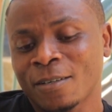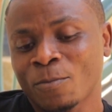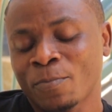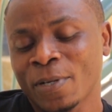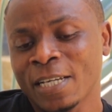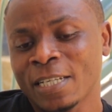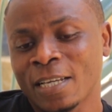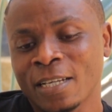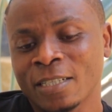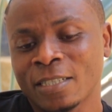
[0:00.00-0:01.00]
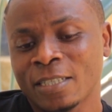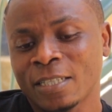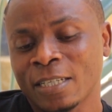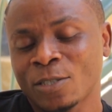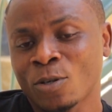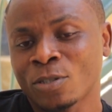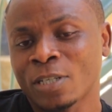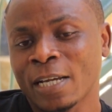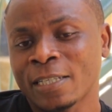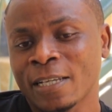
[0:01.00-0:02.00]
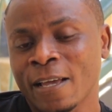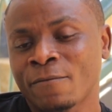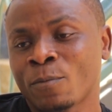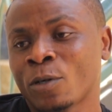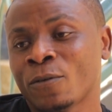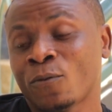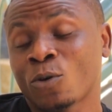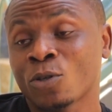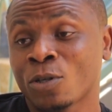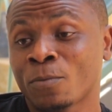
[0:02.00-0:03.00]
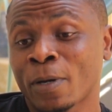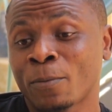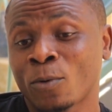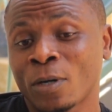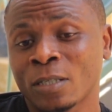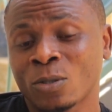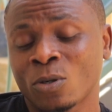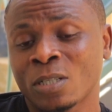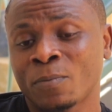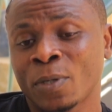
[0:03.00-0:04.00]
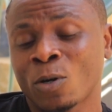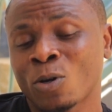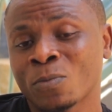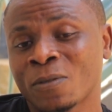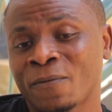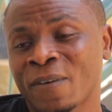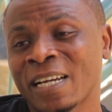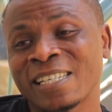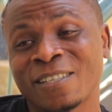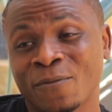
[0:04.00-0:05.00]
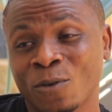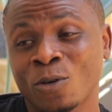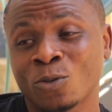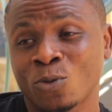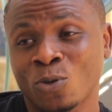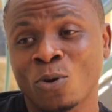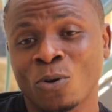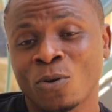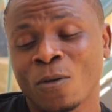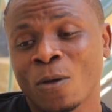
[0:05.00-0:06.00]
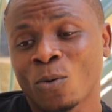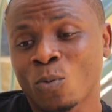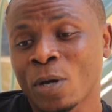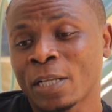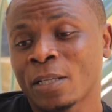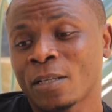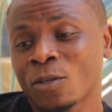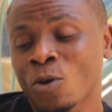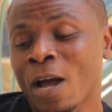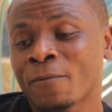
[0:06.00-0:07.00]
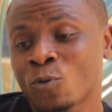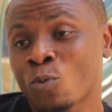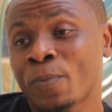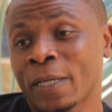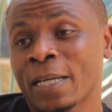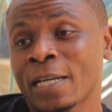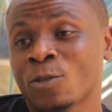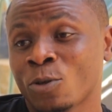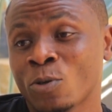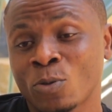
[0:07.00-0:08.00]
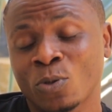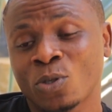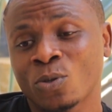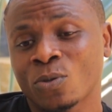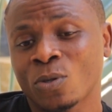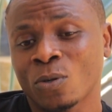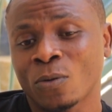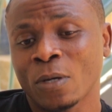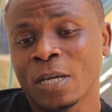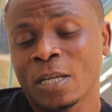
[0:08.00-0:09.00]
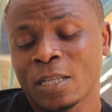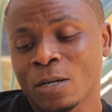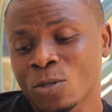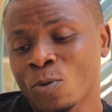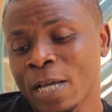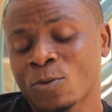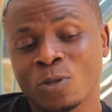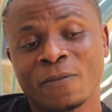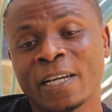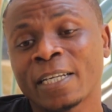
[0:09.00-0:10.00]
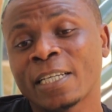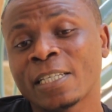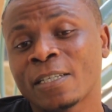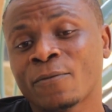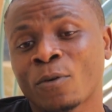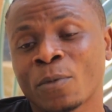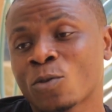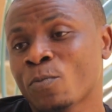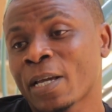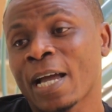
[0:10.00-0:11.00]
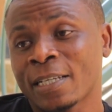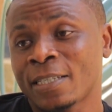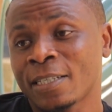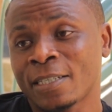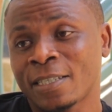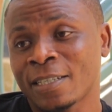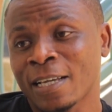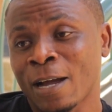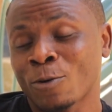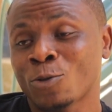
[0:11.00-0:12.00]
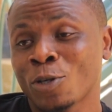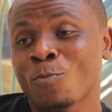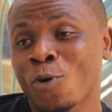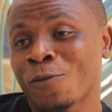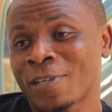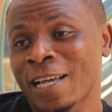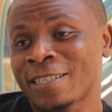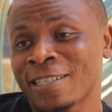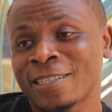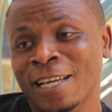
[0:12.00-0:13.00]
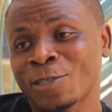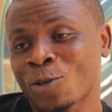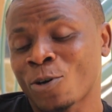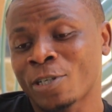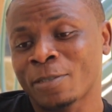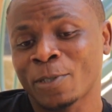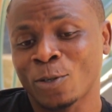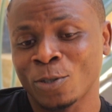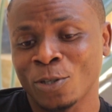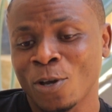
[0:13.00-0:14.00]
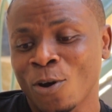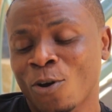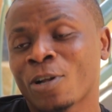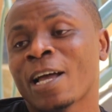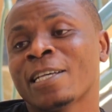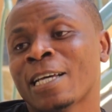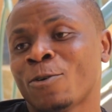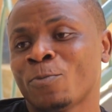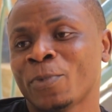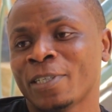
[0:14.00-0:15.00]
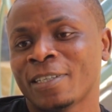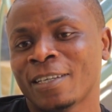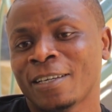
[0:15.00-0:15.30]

uh, playing against uh, Sunrise, everybody focused on Babuwa, so it becomes very difficult to score when you have two players always with you. So that was why it was very easy for me to make assists. I was doing more of the assists than scoring because all eyes are on me.